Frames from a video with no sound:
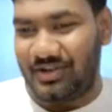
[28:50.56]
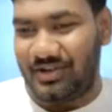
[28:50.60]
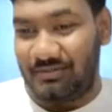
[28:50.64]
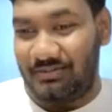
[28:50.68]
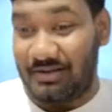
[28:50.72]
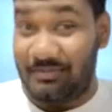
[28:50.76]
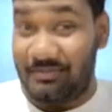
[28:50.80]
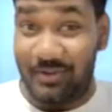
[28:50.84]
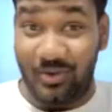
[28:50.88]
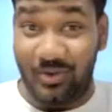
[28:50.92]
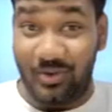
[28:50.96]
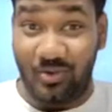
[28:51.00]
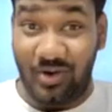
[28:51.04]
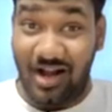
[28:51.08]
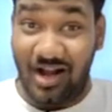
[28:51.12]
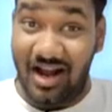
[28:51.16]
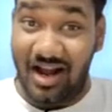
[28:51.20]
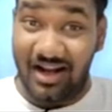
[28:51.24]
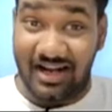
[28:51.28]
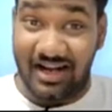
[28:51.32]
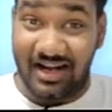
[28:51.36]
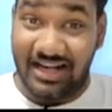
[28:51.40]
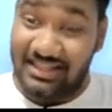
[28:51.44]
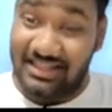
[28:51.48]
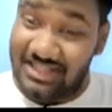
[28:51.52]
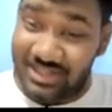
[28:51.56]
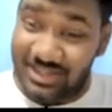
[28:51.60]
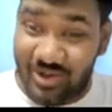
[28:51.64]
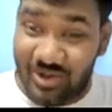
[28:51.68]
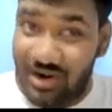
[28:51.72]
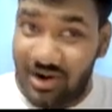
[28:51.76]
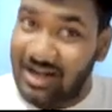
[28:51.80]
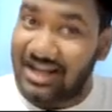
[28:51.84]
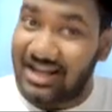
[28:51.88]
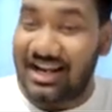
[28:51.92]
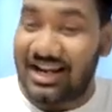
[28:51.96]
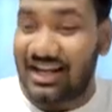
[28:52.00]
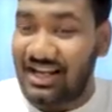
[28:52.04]
remember, you can't write the
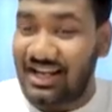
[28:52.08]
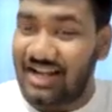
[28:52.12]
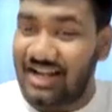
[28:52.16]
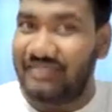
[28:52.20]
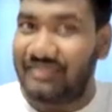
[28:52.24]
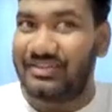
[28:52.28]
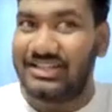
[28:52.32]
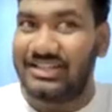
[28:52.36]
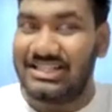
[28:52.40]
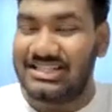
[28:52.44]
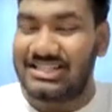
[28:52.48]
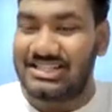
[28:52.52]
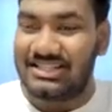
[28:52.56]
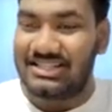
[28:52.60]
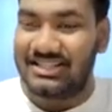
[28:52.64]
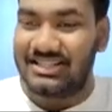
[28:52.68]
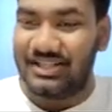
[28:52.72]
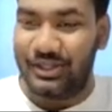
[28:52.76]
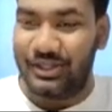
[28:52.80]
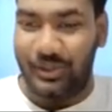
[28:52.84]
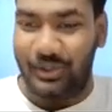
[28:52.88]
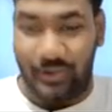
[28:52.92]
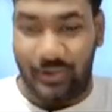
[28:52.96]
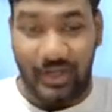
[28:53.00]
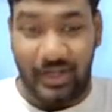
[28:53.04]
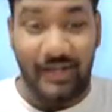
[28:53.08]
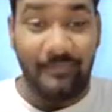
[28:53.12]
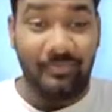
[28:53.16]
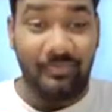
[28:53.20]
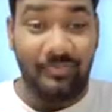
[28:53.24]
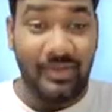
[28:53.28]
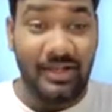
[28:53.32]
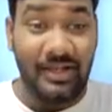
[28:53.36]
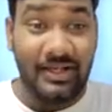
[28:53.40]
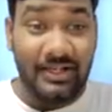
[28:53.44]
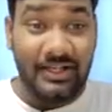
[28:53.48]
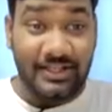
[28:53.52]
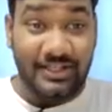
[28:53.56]
shortcut now for this. Okay.
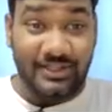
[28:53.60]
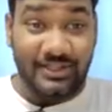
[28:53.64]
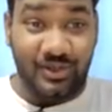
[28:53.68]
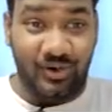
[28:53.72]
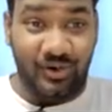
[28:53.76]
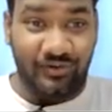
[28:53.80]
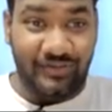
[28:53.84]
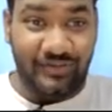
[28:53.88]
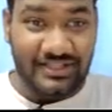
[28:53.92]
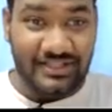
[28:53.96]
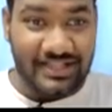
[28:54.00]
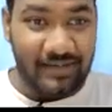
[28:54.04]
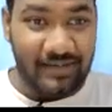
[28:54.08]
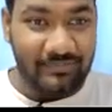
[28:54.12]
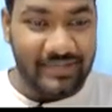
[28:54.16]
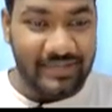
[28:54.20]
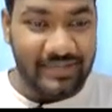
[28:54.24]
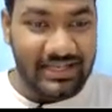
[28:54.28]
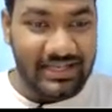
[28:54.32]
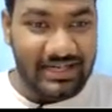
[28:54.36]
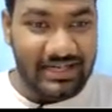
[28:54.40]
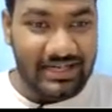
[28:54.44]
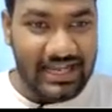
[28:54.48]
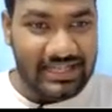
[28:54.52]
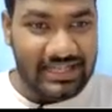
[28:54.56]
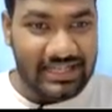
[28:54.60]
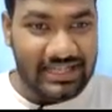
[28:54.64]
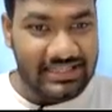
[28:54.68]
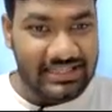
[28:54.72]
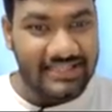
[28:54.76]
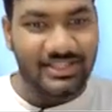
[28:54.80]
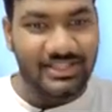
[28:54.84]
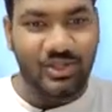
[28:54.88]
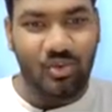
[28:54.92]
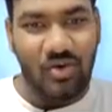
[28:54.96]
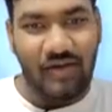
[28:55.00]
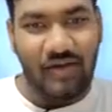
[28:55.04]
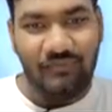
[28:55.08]
So for something like this,
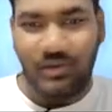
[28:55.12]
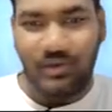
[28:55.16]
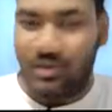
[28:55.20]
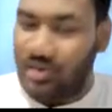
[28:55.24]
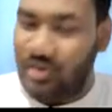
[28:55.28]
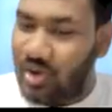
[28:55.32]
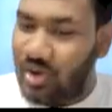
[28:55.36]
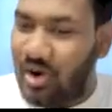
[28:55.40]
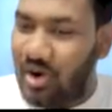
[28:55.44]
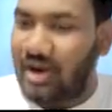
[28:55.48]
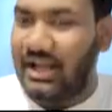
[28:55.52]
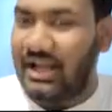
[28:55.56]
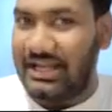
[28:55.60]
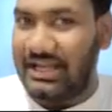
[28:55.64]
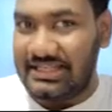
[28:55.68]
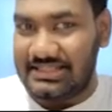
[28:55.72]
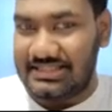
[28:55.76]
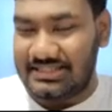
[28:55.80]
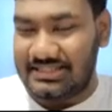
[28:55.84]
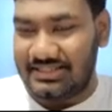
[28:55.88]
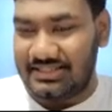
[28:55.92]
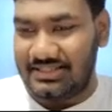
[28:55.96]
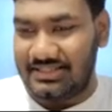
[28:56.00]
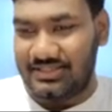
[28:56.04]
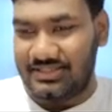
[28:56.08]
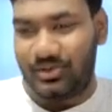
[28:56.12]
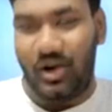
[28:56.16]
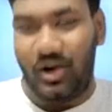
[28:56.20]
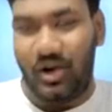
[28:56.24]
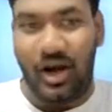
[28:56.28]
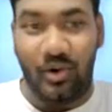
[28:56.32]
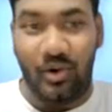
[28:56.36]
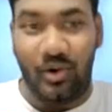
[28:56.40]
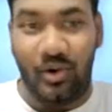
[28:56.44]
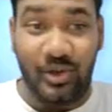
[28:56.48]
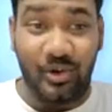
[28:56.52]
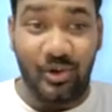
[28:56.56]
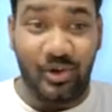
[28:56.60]
you have to draw, guys. So
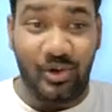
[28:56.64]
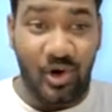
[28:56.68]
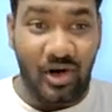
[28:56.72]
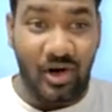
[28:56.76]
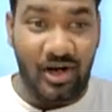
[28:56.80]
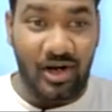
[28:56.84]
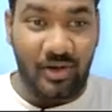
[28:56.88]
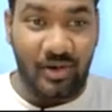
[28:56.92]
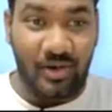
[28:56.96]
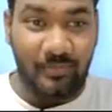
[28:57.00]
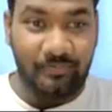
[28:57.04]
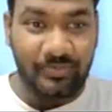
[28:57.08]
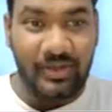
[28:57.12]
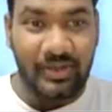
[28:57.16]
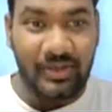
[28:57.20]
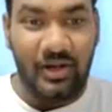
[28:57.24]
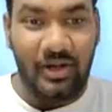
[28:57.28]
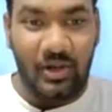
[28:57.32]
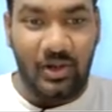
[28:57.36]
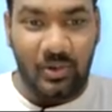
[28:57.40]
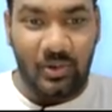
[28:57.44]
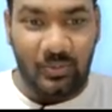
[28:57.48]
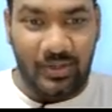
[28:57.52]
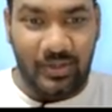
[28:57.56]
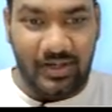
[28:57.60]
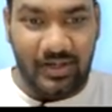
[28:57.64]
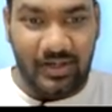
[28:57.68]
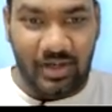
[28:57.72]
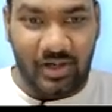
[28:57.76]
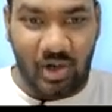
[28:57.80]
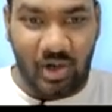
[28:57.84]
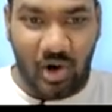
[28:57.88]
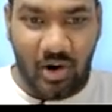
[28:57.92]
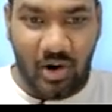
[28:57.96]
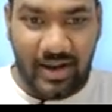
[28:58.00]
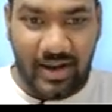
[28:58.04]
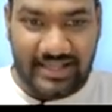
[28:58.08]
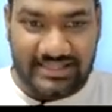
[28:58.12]
how do you draw now? We'll
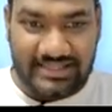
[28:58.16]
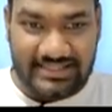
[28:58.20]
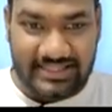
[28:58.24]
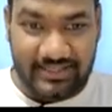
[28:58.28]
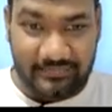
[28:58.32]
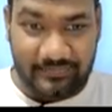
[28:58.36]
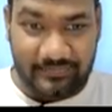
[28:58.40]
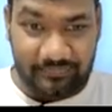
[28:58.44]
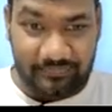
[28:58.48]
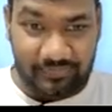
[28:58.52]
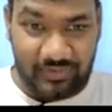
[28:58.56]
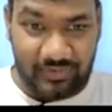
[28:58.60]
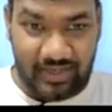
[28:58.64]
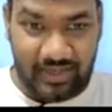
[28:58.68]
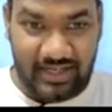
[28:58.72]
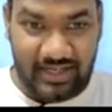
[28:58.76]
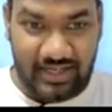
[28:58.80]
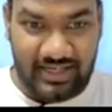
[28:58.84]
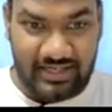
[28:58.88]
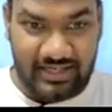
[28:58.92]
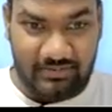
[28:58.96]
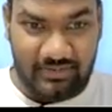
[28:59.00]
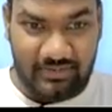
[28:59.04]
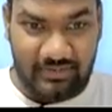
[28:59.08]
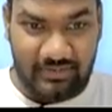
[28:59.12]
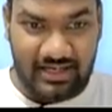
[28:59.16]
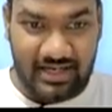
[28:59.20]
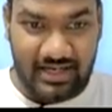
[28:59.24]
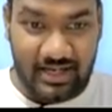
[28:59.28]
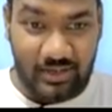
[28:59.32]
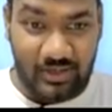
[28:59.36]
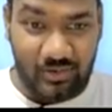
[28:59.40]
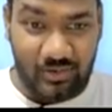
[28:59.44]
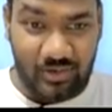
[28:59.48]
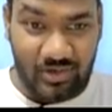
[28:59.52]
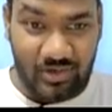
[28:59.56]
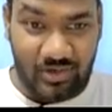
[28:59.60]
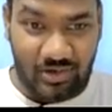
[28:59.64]
draw and see. Okay, let me try
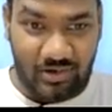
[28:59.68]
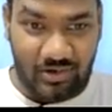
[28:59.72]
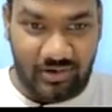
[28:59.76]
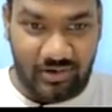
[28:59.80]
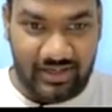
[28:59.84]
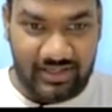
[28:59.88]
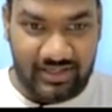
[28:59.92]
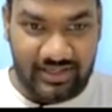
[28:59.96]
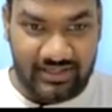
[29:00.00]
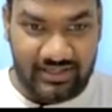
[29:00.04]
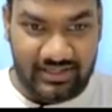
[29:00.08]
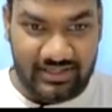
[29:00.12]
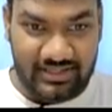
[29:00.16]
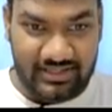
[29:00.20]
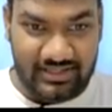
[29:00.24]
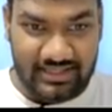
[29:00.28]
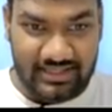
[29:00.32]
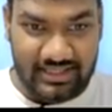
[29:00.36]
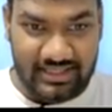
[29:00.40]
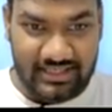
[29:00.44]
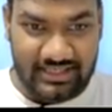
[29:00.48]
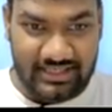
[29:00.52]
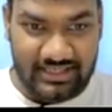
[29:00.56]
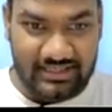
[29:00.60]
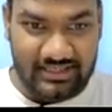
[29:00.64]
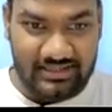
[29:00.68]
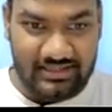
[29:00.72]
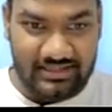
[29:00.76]
to draw it in